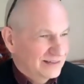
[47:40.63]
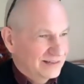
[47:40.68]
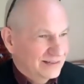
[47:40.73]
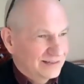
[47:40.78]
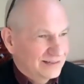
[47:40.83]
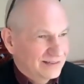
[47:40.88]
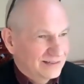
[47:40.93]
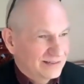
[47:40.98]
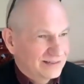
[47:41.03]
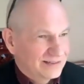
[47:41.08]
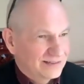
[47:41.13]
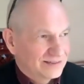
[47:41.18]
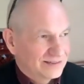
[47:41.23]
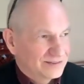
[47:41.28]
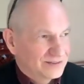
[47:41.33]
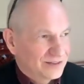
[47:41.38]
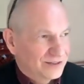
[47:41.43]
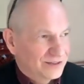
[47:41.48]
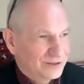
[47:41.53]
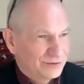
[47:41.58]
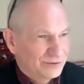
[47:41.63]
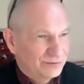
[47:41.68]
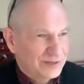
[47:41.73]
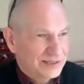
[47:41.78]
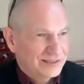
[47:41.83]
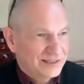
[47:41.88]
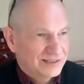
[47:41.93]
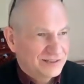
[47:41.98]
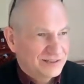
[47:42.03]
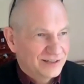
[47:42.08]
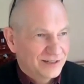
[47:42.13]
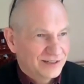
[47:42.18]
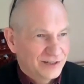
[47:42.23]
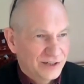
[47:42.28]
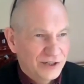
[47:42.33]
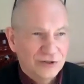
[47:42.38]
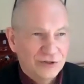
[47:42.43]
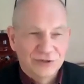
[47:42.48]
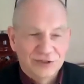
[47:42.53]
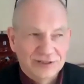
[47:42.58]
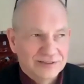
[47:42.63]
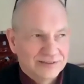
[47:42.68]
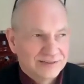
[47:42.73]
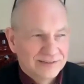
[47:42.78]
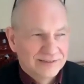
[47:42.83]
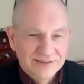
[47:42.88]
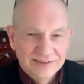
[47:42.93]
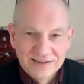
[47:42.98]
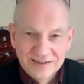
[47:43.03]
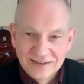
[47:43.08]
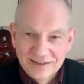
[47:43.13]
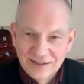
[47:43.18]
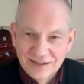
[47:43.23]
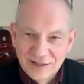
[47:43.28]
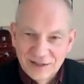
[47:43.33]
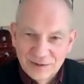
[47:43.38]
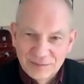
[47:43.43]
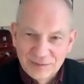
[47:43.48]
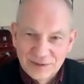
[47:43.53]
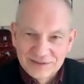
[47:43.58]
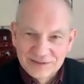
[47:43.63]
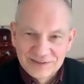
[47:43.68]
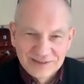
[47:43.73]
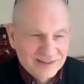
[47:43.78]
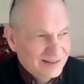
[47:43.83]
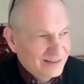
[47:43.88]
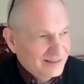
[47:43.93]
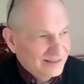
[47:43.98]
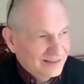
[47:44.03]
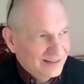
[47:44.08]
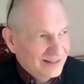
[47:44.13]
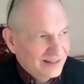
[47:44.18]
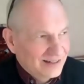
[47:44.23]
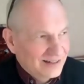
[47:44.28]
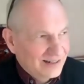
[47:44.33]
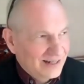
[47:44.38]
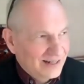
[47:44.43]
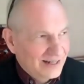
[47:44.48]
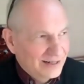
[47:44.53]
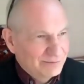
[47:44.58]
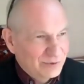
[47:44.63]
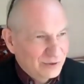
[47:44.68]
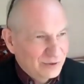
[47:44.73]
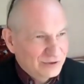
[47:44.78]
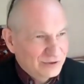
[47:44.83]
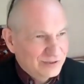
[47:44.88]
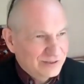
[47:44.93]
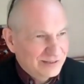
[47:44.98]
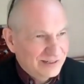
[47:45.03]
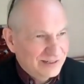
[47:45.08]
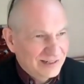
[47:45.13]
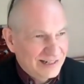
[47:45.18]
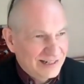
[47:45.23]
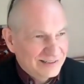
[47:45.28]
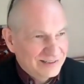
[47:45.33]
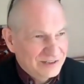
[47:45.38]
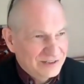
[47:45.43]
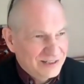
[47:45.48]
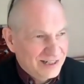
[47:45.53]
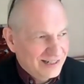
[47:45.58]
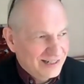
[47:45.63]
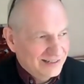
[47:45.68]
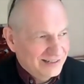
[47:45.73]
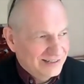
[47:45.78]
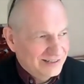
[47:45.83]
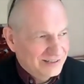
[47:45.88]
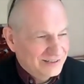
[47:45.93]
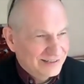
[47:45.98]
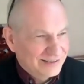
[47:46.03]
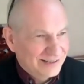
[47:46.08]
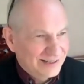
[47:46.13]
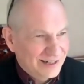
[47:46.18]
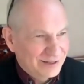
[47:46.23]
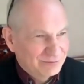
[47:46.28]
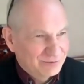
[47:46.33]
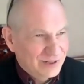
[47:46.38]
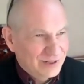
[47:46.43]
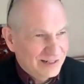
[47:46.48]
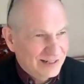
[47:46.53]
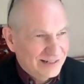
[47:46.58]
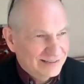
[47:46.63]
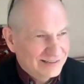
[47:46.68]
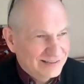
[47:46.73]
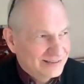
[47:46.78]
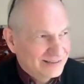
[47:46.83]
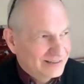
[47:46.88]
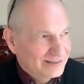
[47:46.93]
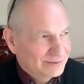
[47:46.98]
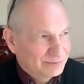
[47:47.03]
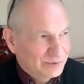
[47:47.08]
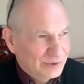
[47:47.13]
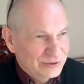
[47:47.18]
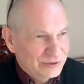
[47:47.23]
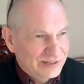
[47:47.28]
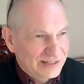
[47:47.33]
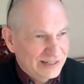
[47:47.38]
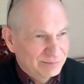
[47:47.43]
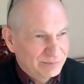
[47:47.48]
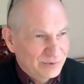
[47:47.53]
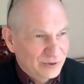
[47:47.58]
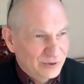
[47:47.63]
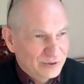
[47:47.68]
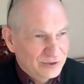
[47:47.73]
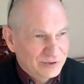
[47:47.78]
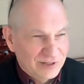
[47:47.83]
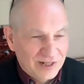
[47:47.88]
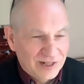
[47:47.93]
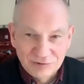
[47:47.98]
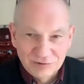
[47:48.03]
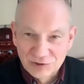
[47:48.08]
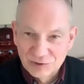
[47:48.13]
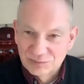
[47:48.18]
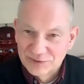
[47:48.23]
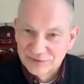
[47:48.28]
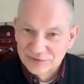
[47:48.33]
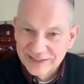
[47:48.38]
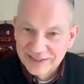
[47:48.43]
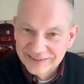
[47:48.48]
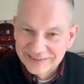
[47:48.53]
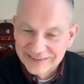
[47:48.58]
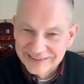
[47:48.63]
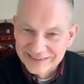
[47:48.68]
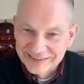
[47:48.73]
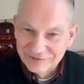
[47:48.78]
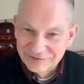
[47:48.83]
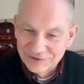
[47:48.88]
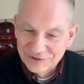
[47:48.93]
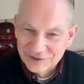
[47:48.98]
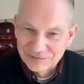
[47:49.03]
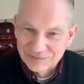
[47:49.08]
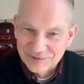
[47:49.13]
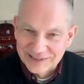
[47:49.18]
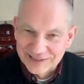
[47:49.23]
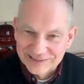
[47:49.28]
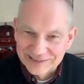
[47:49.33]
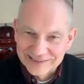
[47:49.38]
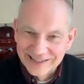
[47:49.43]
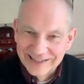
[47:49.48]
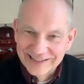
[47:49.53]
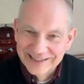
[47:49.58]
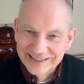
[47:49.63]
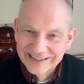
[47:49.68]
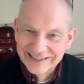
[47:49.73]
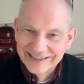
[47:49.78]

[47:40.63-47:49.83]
So what is the cure? But I most like the Chinese. I would like more the approach how to prevent in the first place.